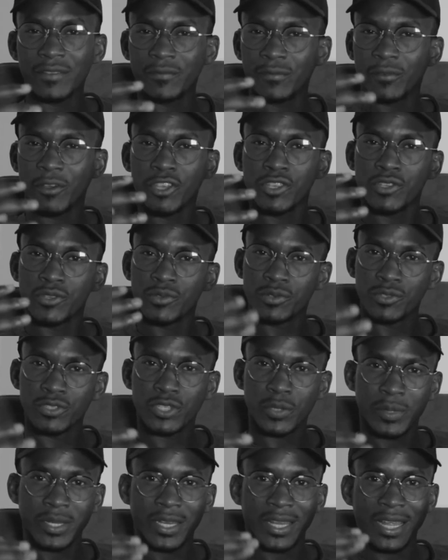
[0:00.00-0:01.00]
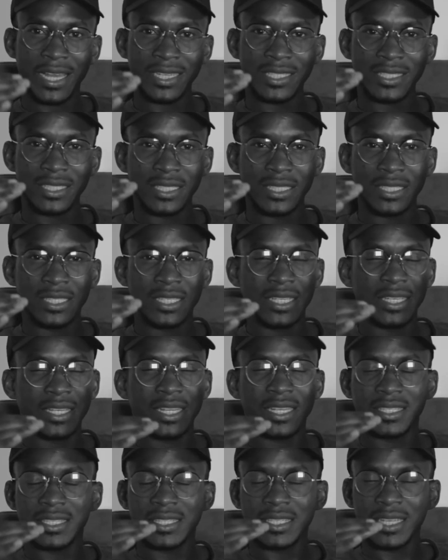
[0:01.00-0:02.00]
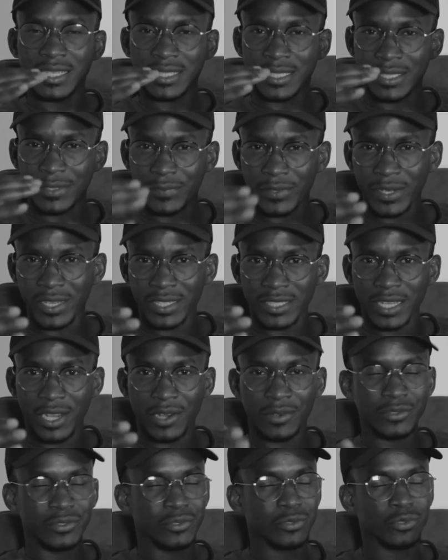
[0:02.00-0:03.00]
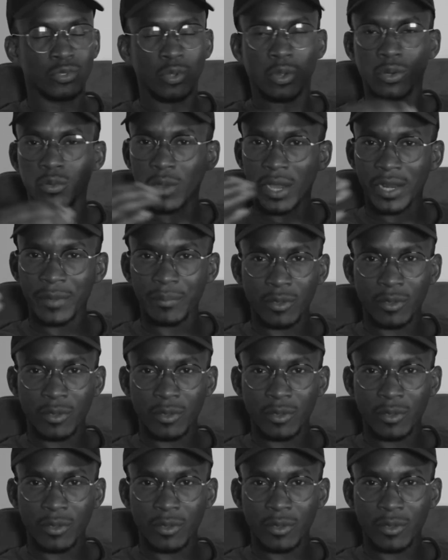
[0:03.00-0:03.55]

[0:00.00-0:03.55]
for a new job in a different town, you don't want,